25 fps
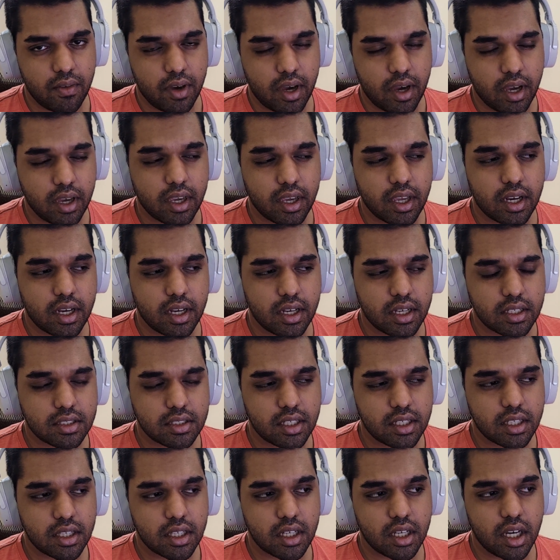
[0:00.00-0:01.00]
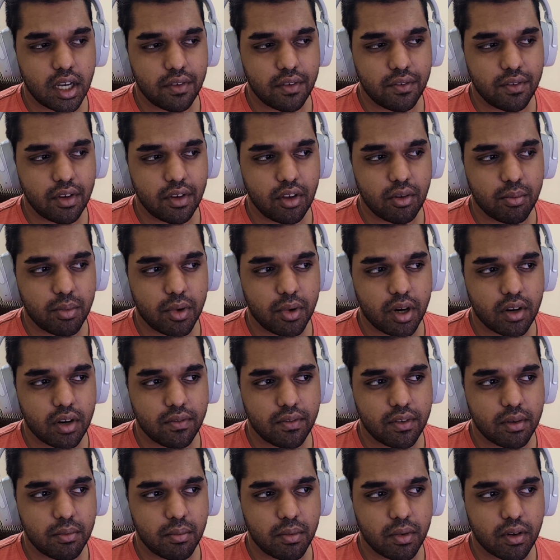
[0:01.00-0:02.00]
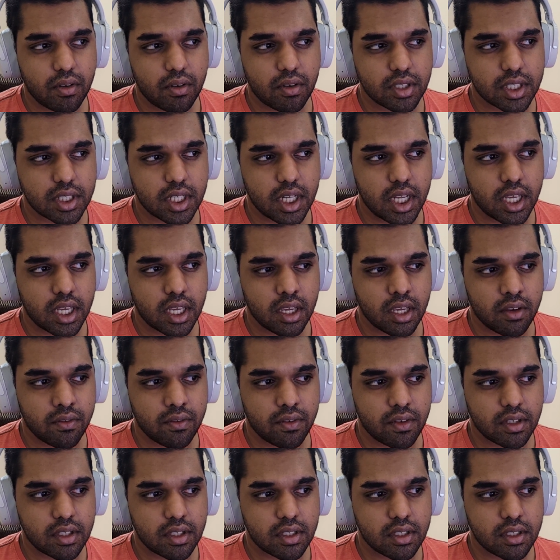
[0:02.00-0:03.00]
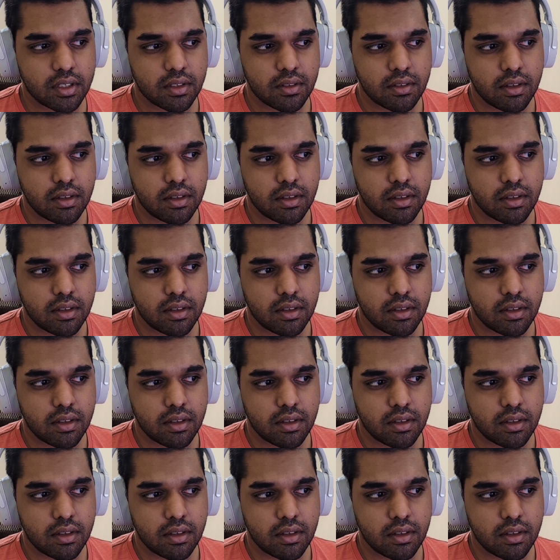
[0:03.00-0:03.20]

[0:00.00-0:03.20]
I can understand the revenue part of it, because like if it's